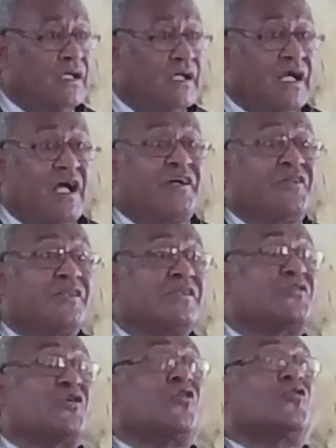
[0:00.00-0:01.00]
Kakita na
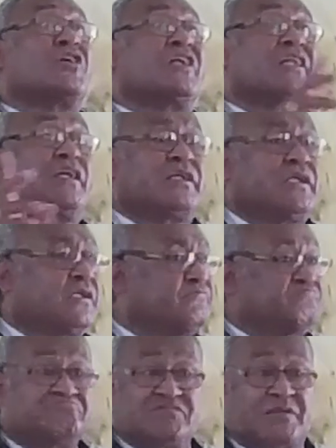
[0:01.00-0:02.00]
dolore de kina,
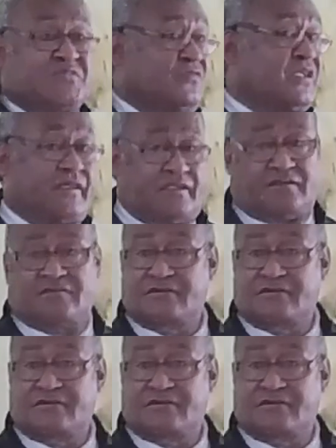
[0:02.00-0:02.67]
comes to nothing.